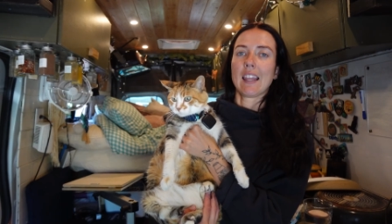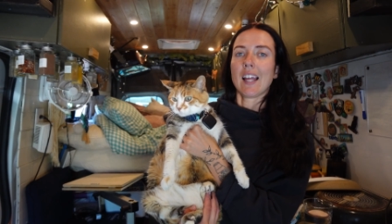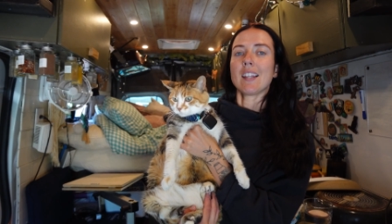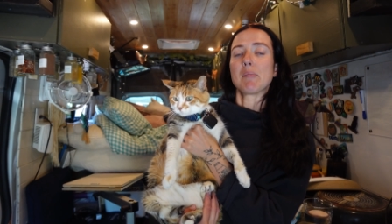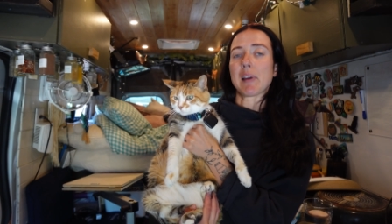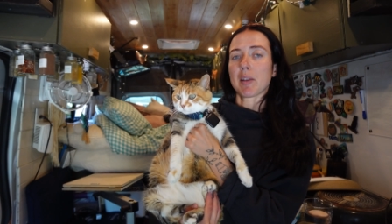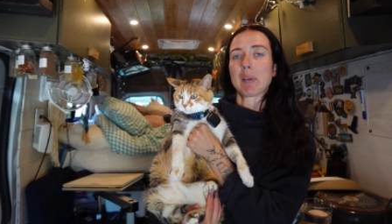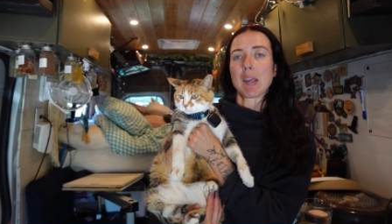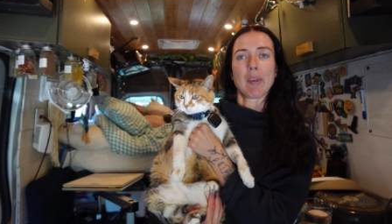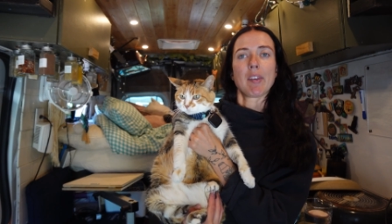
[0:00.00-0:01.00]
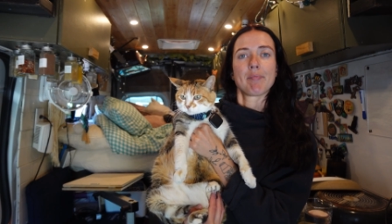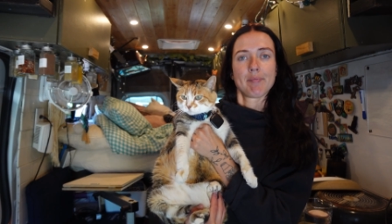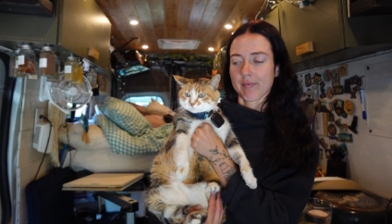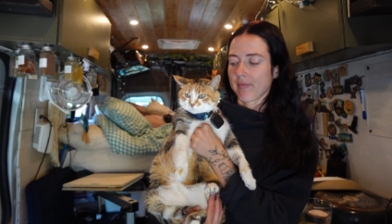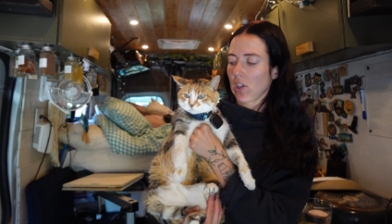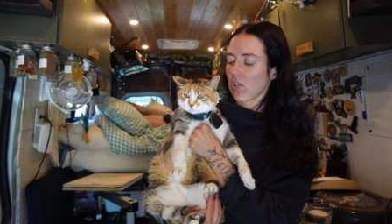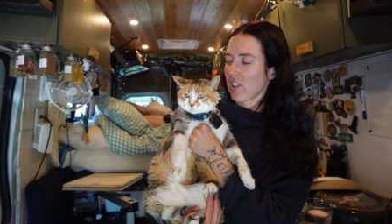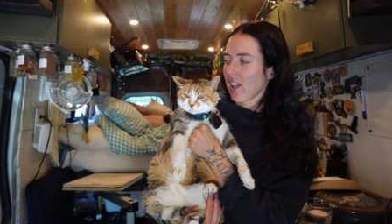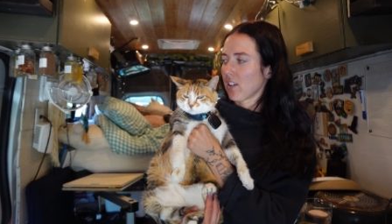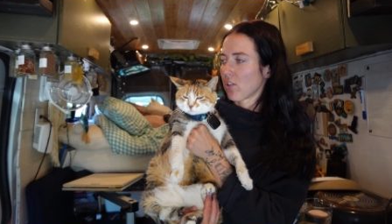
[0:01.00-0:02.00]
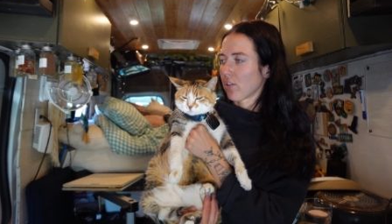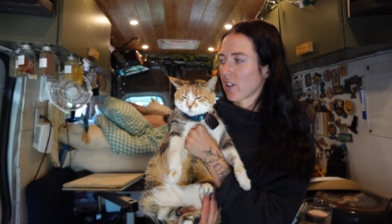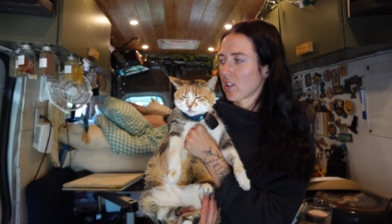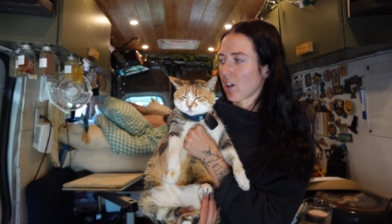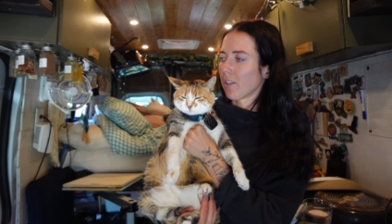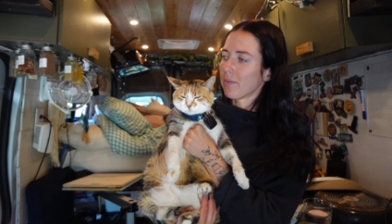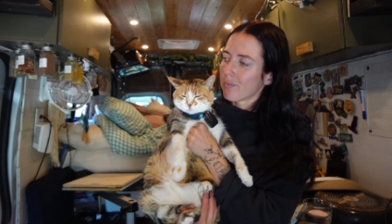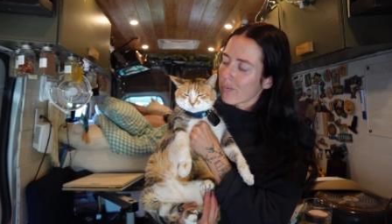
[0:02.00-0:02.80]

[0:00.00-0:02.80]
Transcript: That's a mad baby. Are you sad that you don't get to go?